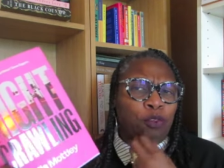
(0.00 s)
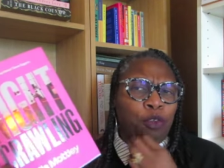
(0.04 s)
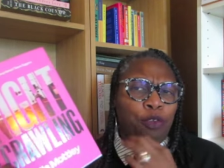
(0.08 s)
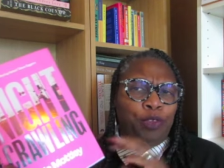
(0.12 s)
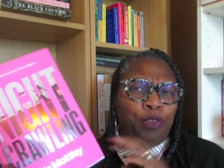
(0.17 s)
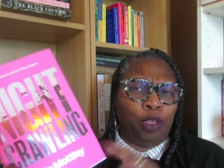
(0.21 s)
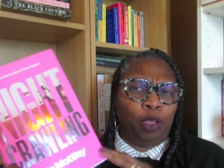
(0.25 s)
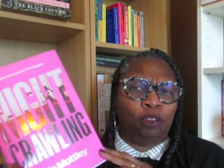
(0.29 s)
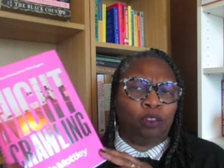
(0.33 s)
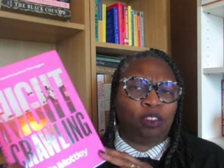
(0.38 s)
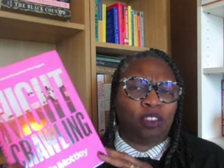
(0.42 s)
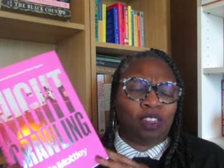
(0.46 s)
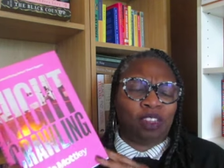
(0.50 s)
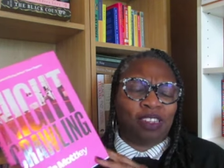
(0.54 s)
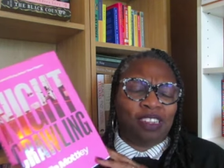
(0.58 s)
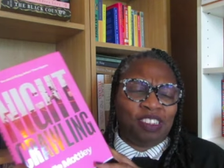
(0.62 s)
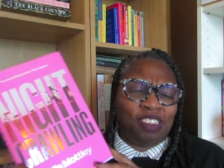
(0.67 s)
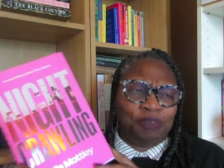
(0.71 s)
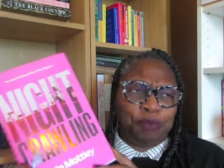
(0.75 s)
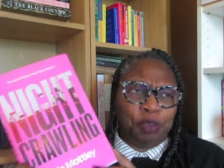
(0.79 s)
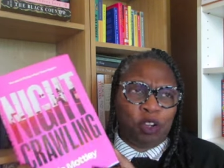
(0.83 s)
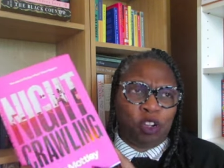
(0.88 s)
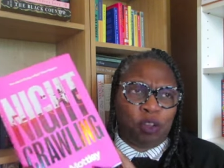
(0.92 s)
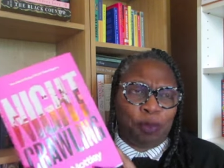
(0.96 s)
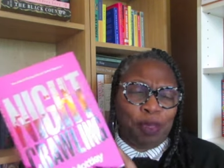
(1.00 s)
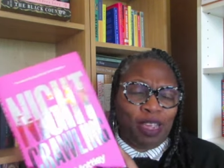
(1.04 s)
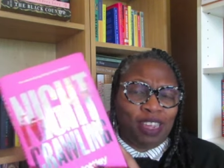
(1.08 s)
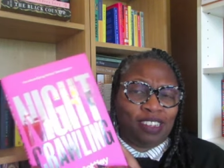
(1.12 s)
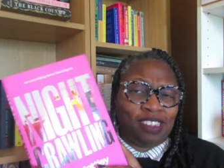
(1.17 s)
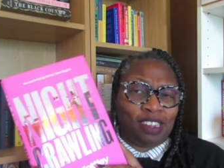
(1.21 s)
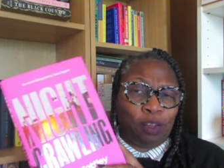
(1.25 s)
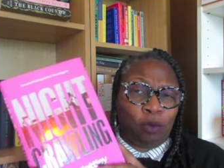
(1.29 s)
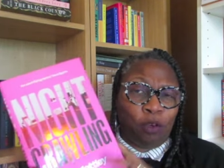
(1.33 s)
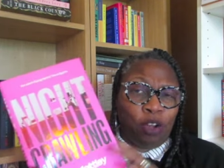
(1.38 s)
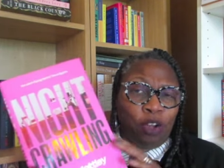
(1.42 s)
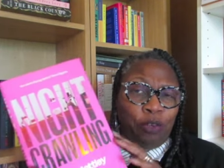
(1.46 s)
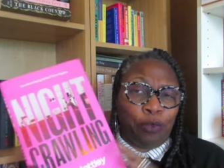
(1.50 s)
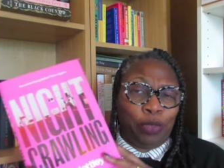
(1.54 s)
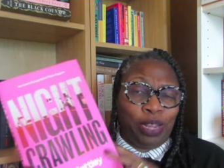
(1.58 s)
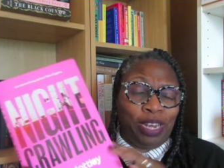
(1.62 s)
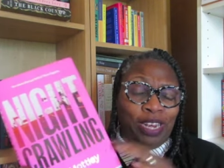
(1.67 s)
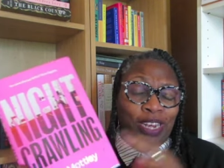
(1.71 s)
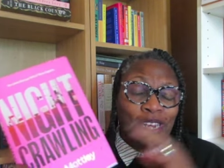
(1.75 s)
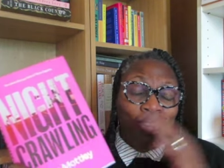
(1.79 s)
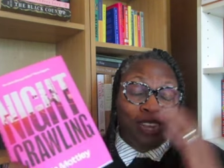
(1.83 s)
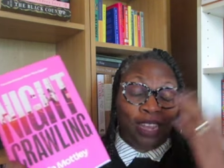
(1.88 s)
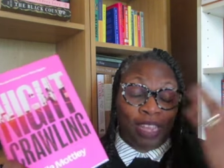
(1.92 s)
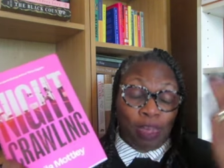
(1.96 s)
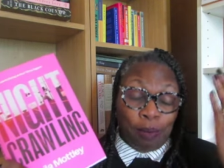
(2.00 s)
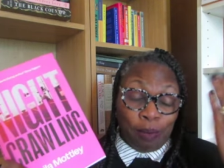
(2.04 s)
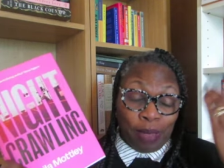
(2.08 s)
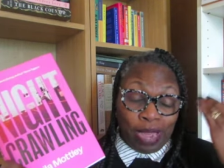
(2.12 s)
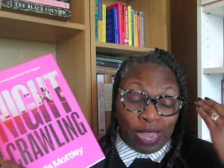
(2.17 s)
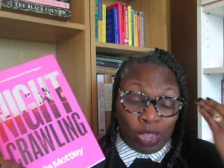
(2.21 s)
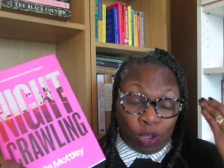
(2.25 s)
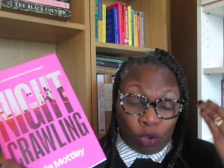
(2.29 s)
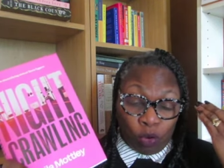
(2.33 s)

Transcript: reviews on this book because I want to read it and get my